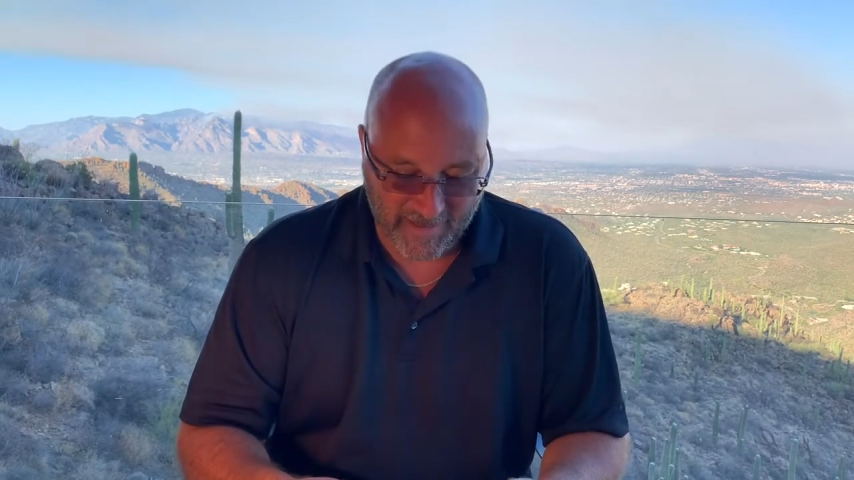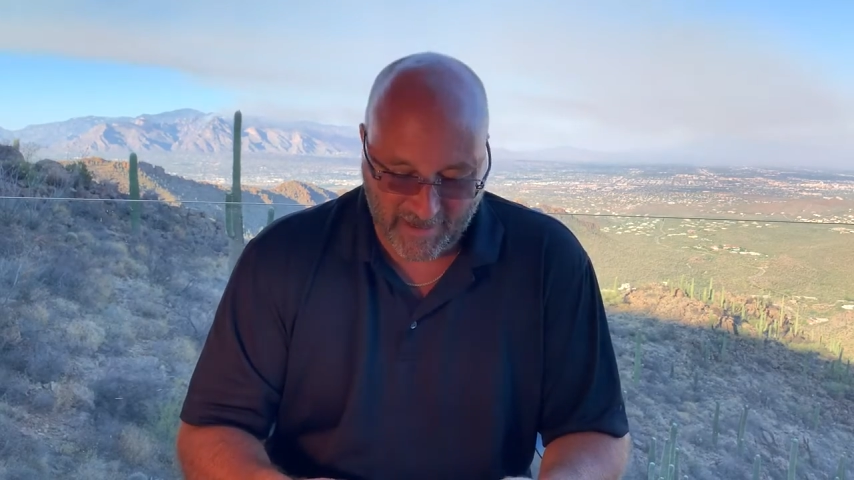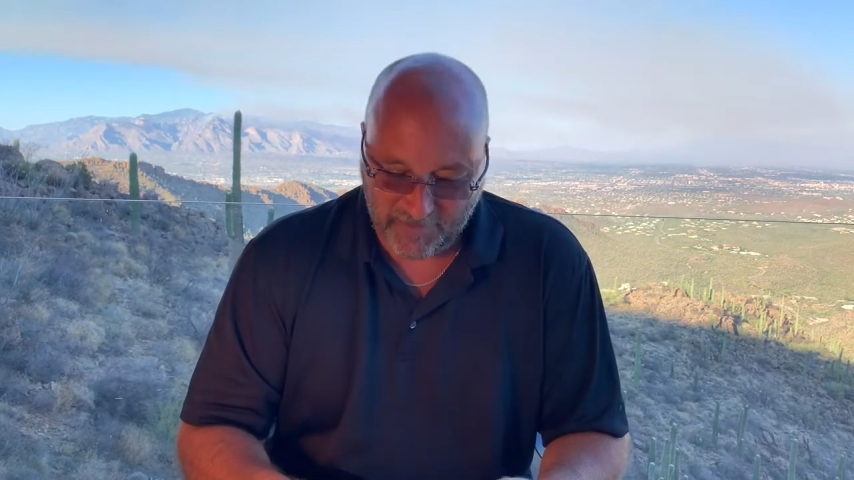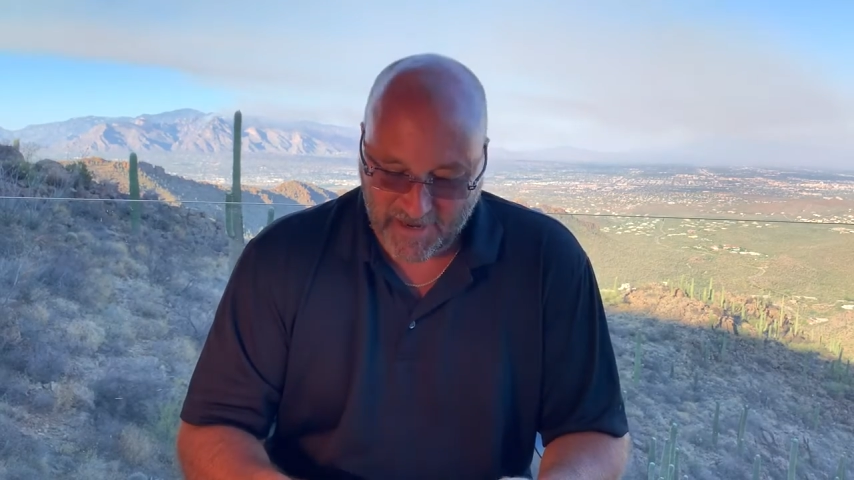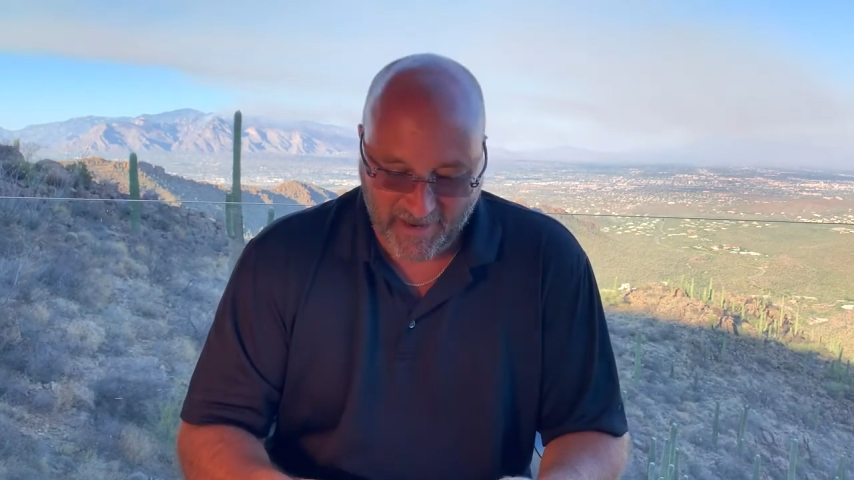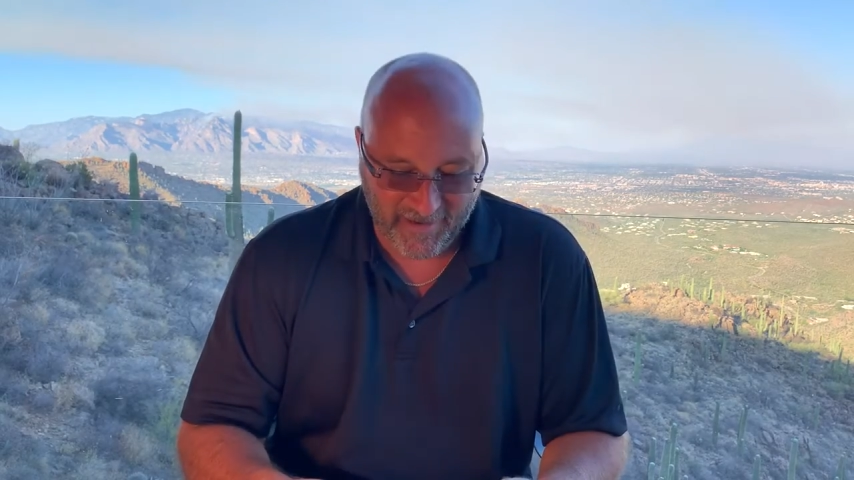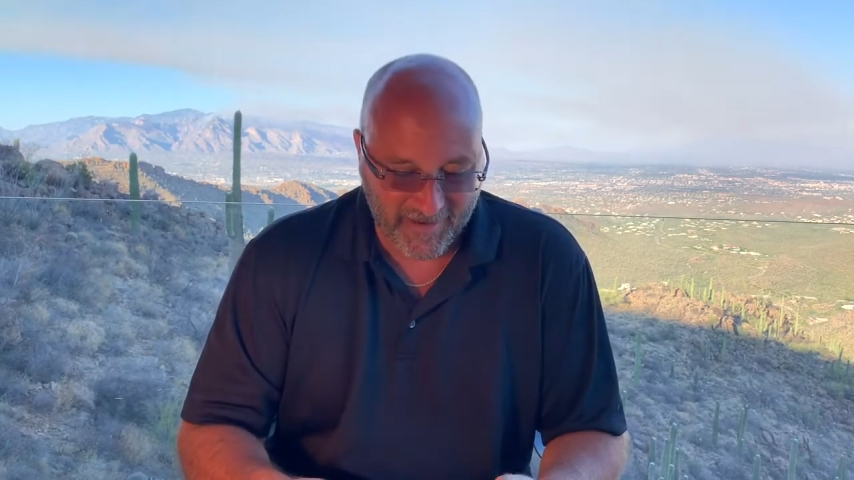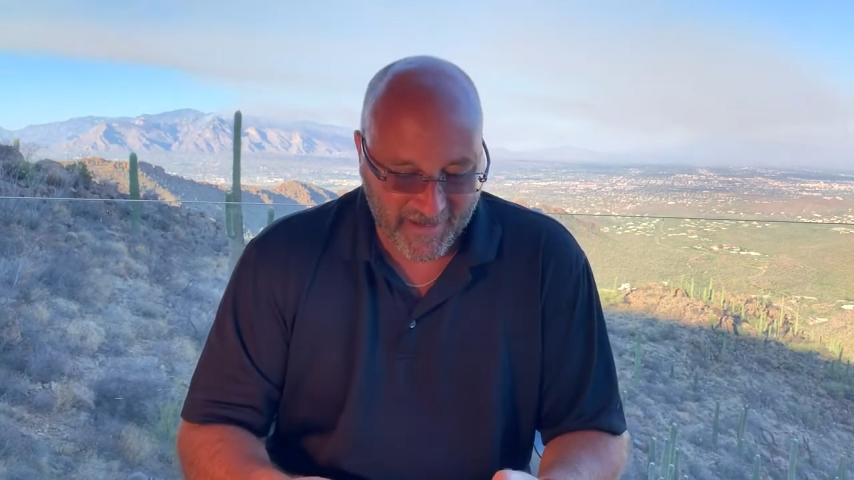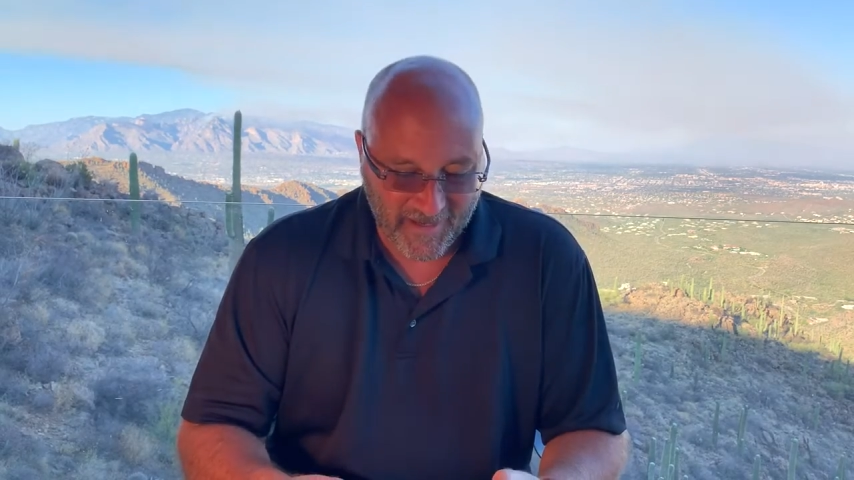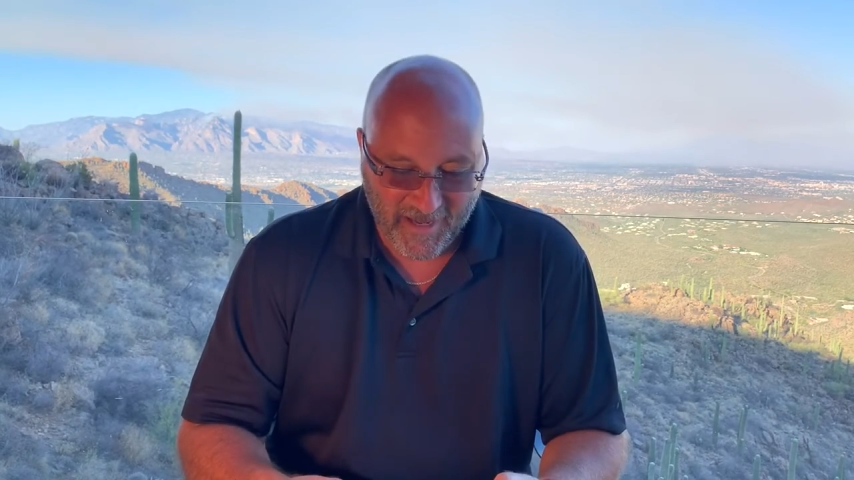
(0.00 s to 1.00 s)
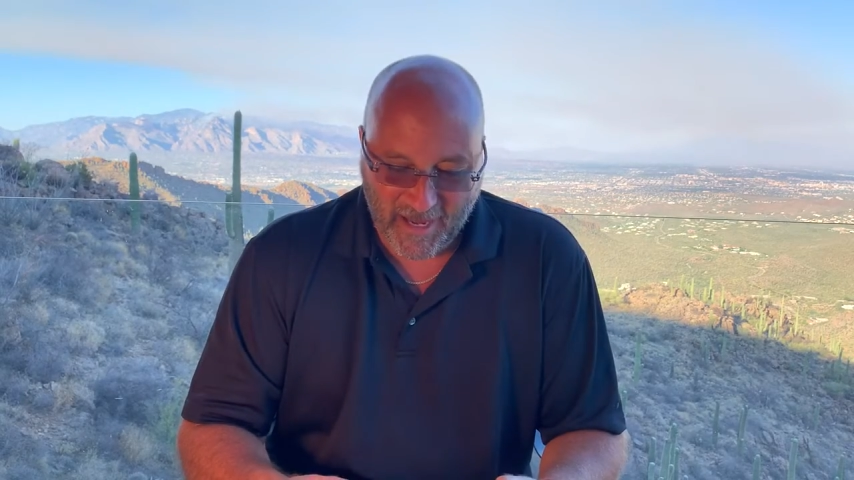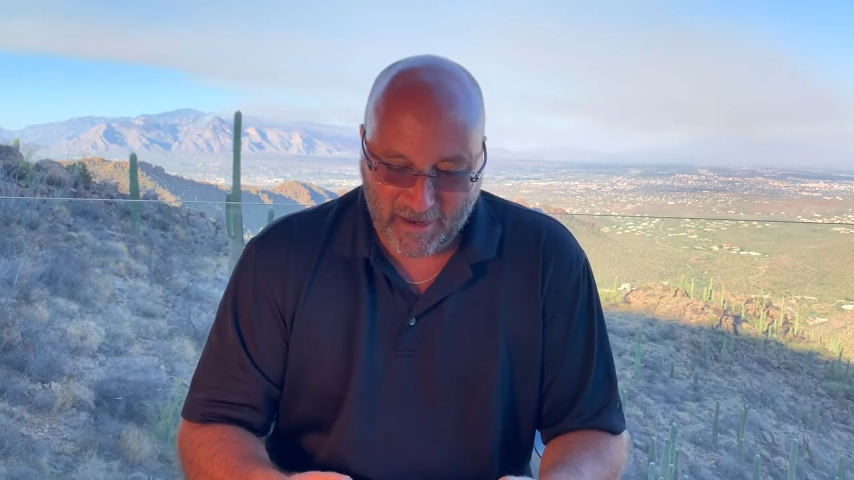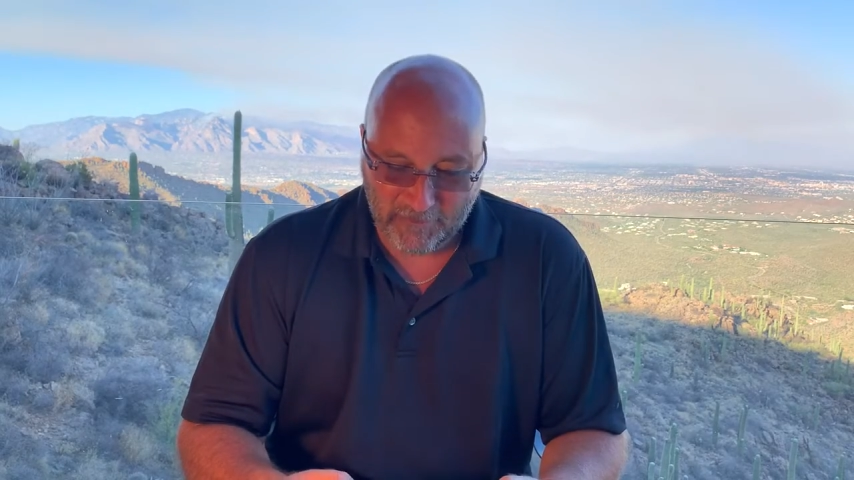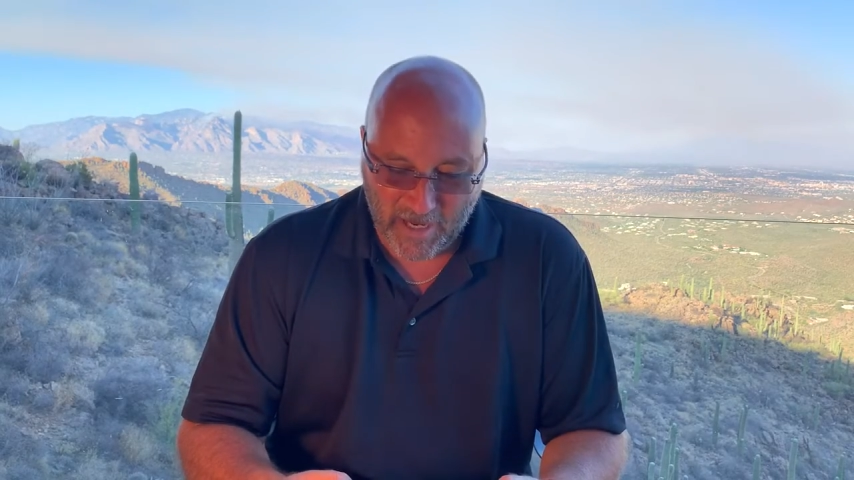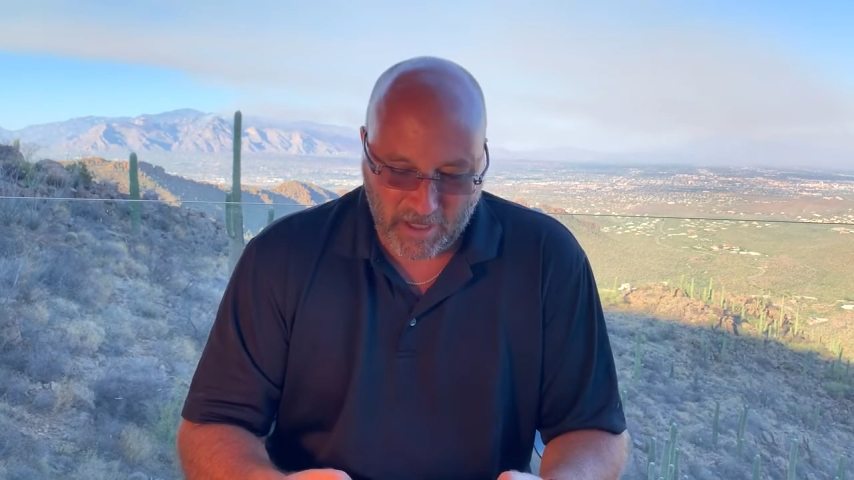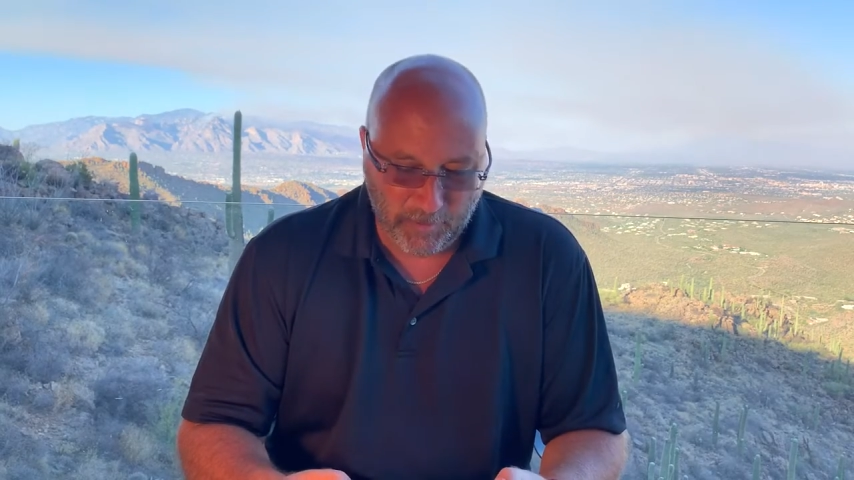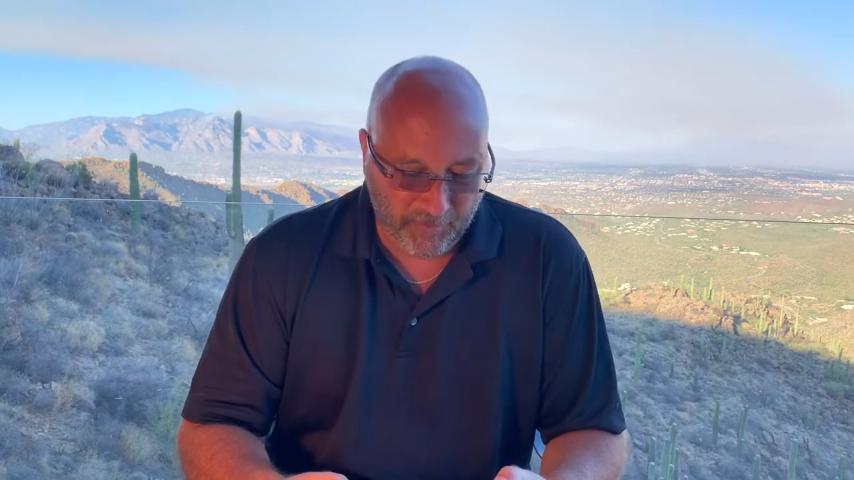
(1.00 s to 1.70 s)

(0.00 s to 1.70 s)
I'm not a